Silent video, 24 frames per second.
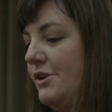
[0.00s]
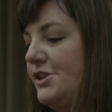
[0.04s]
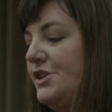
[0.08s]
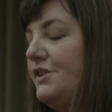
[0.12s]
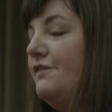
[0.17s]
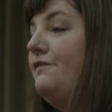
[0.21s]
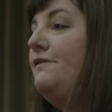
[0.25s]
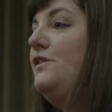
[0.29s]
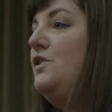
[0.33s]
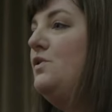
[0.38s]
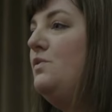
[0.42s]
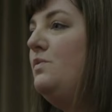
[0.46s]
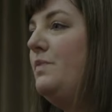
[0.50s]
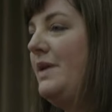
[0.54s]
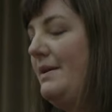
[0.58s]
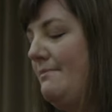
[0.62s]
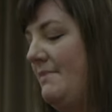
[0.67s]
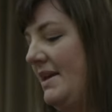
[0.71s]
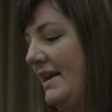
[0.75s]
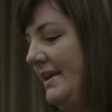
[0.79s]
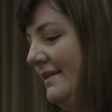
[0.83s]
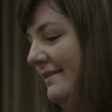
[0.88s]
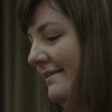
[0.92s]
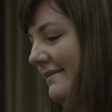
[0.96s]
there's a few
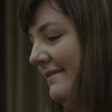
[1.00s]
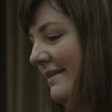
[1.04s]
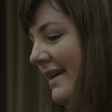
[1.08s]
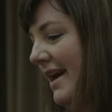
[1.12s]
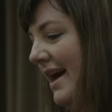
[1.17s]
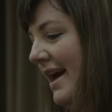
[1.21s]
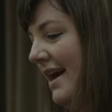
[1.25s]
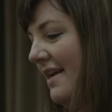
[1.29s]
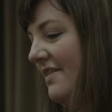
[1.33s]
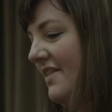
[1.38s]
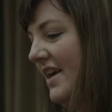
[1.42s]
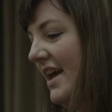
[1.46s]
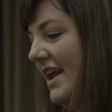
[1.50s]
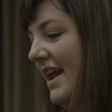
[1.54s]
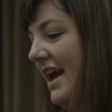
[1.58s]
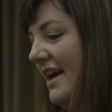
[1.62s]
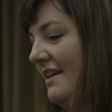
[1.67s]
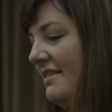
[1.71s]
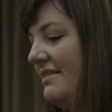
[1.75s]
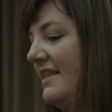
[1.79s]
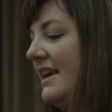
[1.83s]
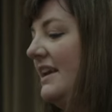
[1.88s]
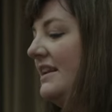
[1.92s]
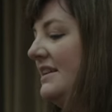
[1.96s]
women that I
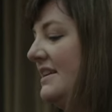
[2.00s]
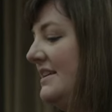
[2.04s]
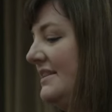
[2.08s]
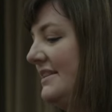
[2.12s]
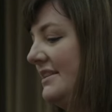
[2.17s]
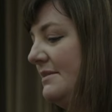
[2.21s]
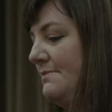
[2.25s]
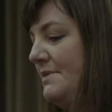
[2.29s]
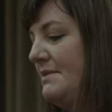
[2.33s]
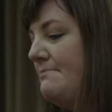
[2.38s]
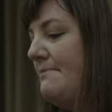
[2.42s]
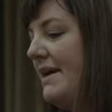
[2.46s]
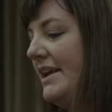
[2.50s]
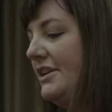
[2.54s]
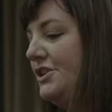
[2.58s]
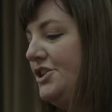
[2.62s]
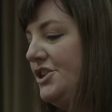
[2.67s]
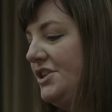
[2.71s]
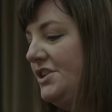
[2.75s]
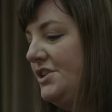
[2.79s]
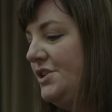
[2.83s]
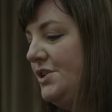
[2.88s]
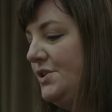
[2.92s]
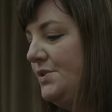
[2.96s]
think need to be
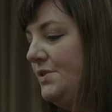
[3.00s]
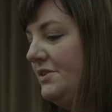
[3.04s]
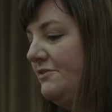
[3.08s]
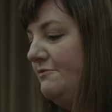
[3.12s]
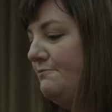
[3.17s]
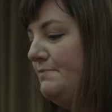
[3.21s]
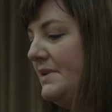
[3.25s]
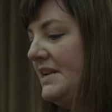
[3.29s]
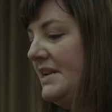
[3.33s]
mentioned who have